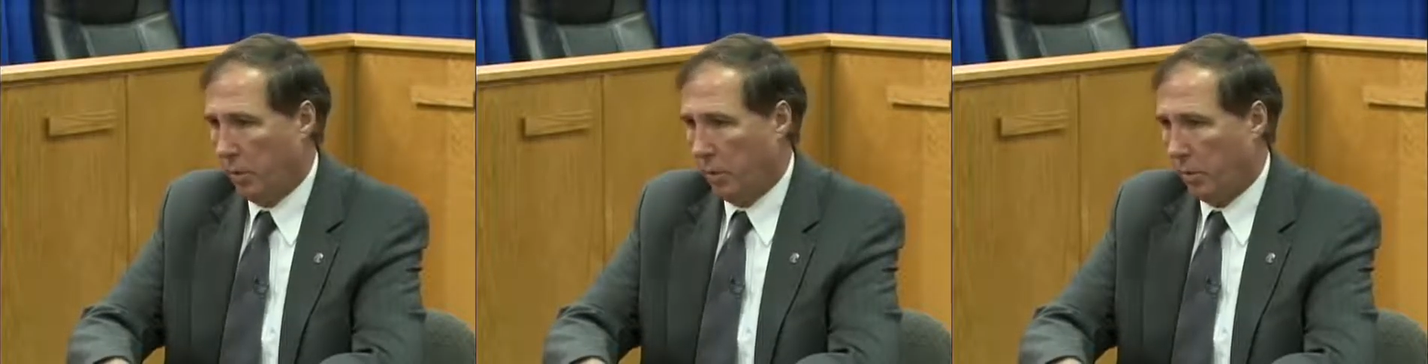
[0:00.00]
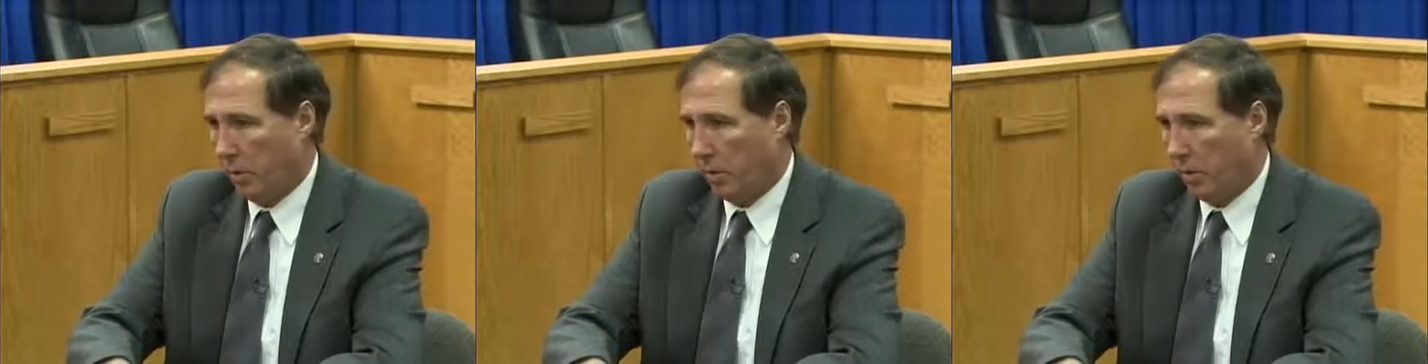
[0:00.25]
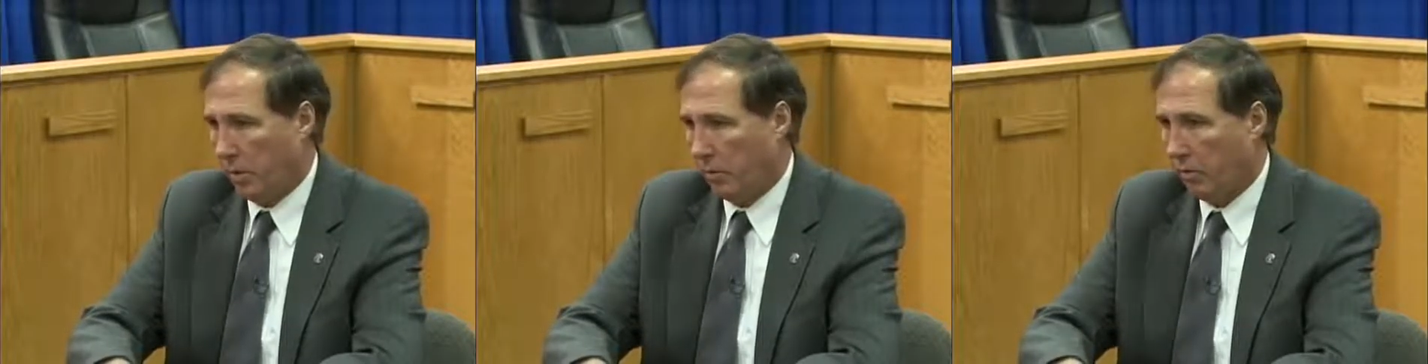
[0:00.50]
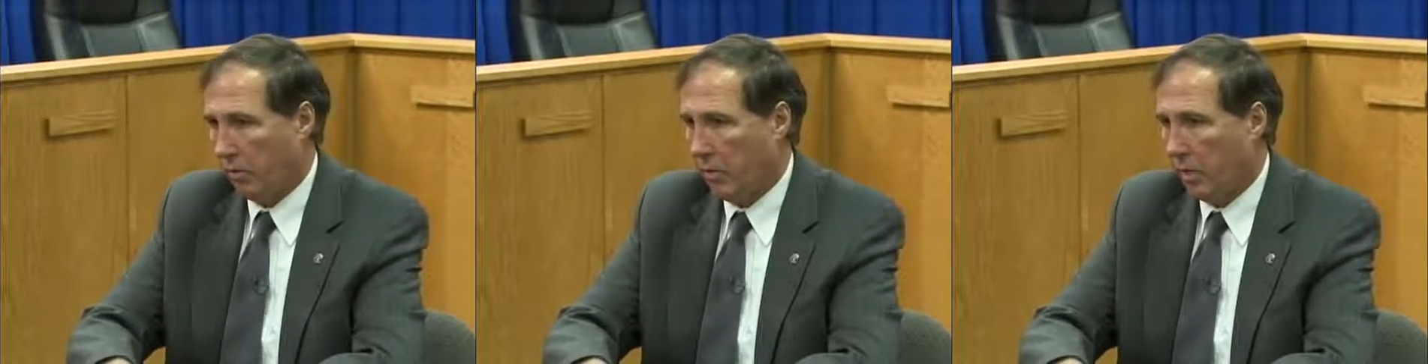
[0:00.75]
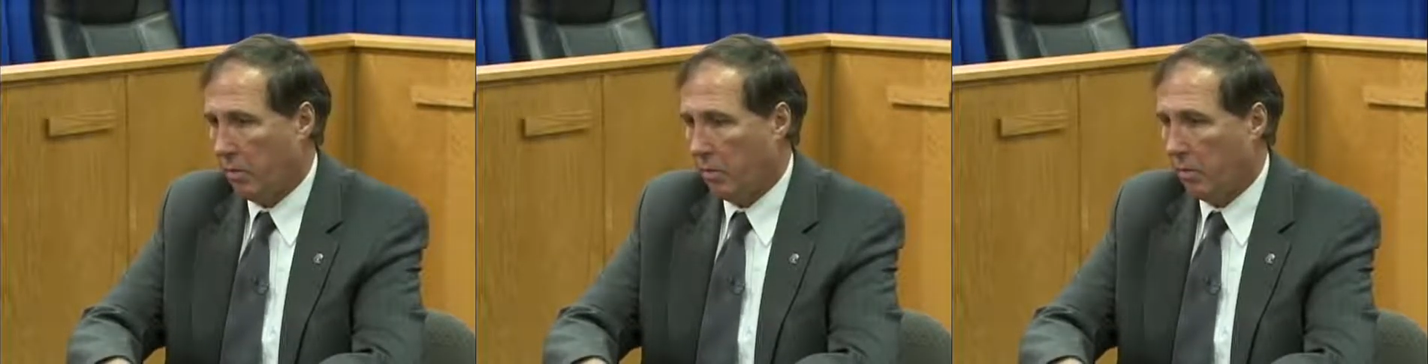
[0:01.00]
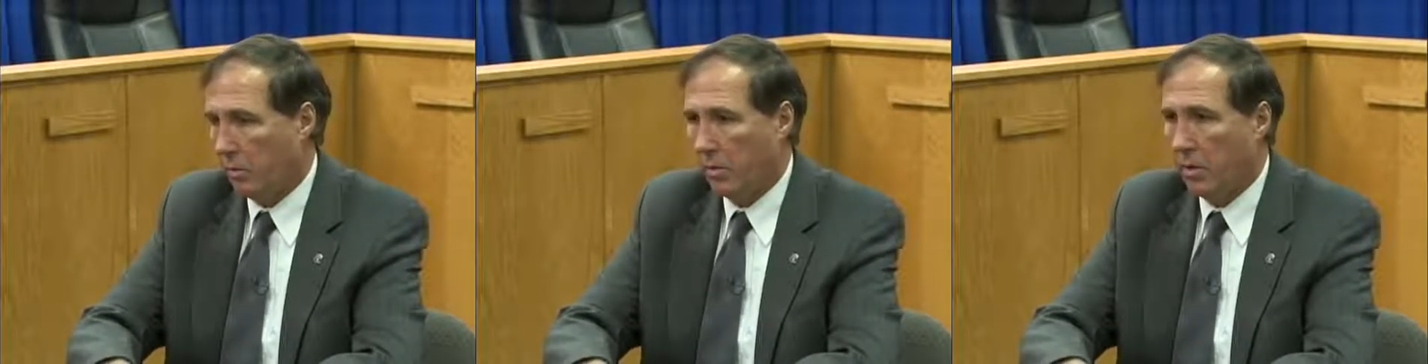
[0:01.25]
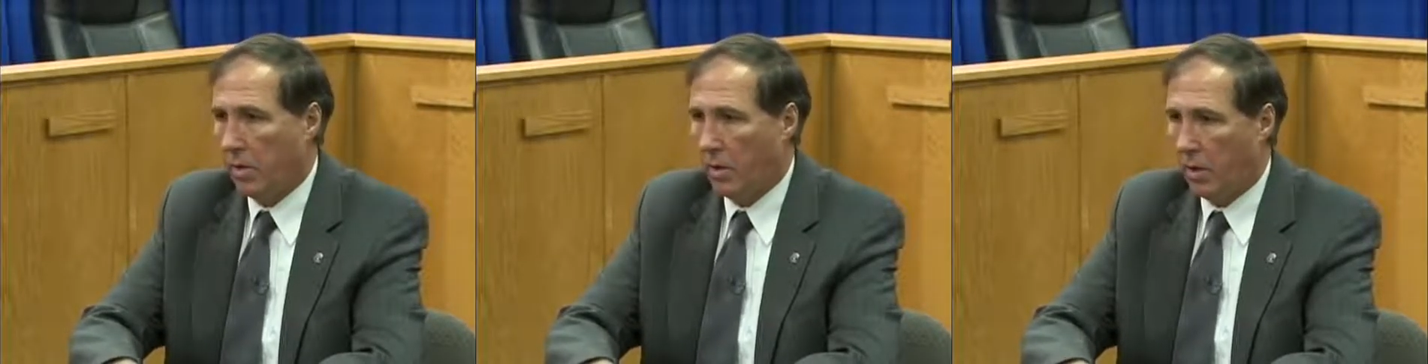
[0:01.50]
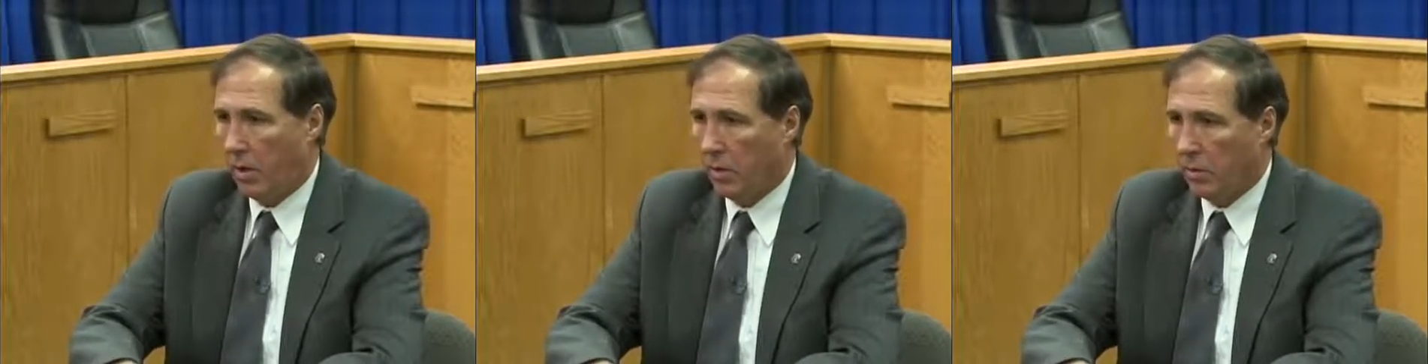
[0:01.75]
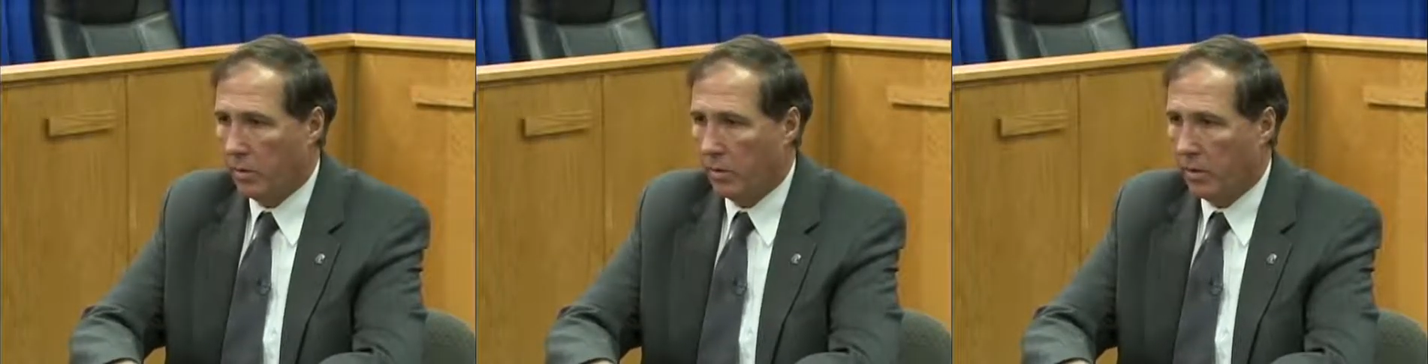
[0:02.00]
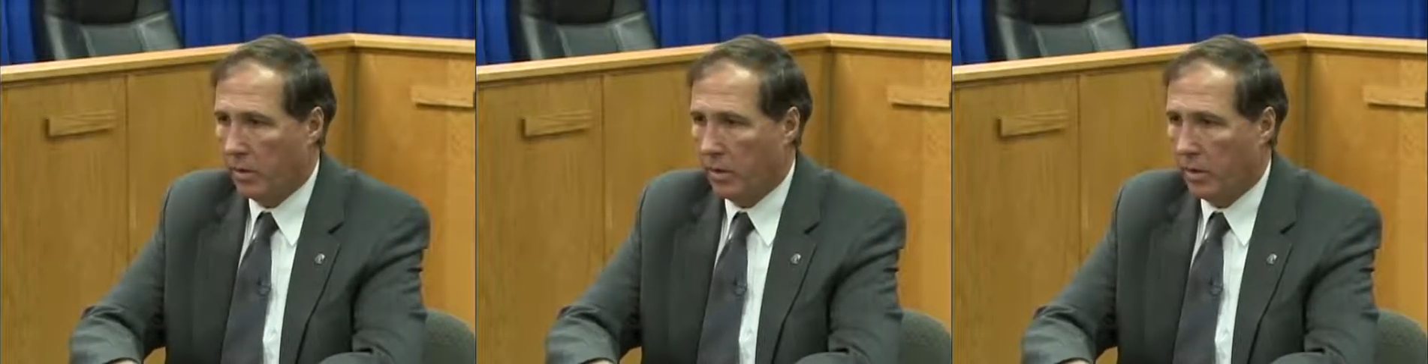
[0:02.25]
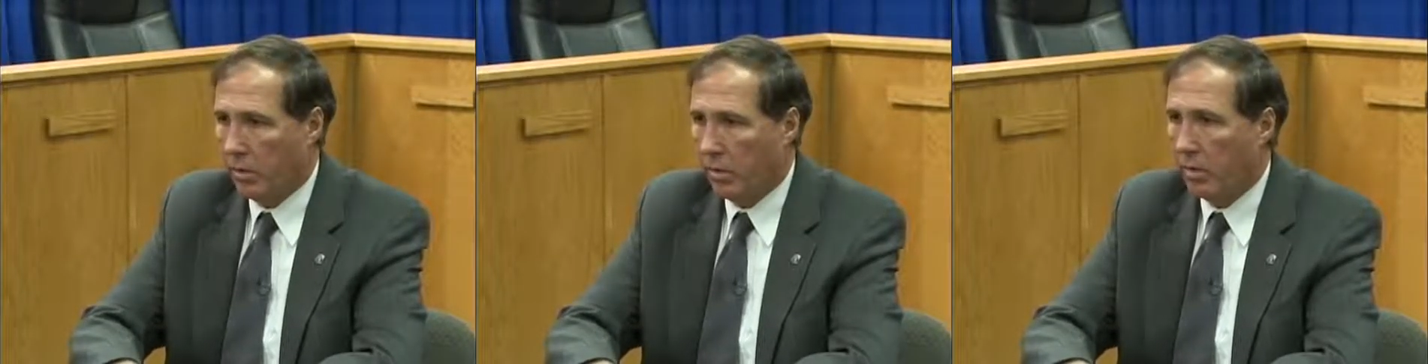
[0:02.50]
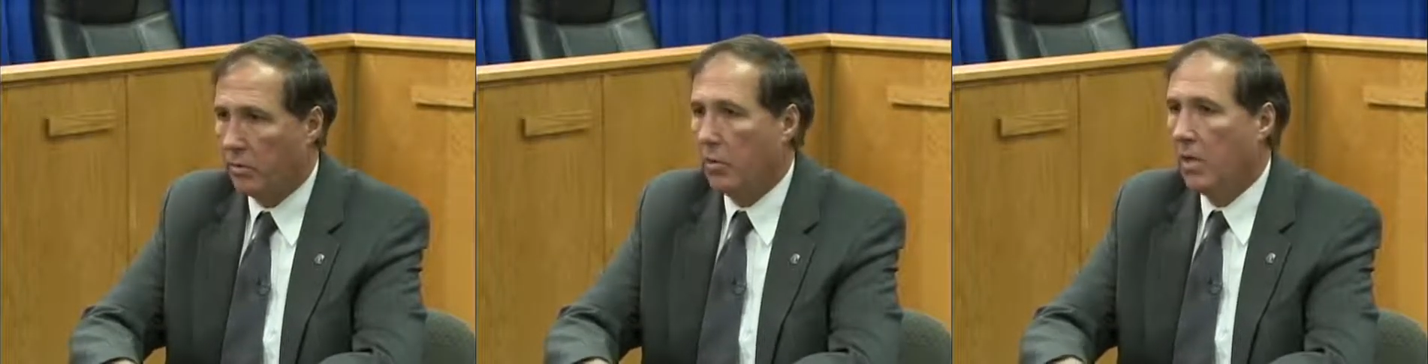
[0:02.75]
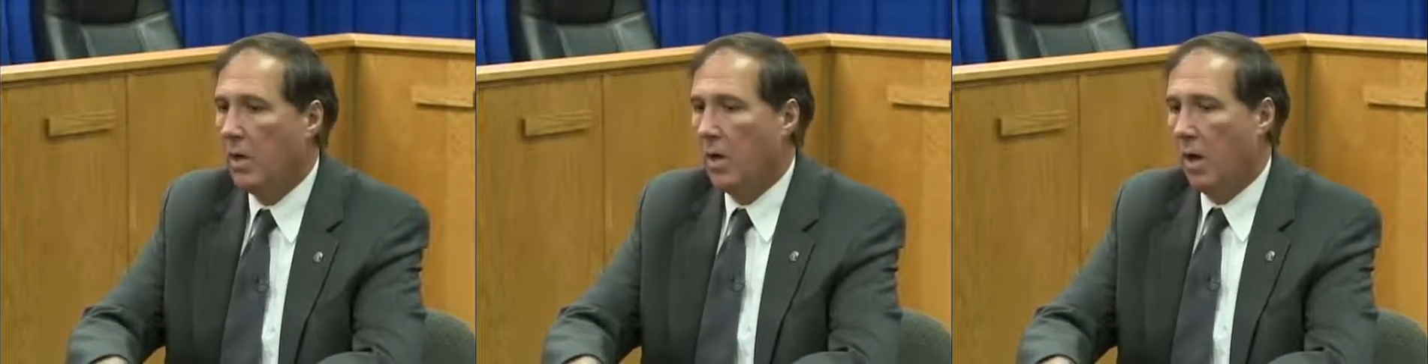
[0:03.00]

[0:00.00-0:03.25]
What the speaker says: be with electricity costs, other utility costs,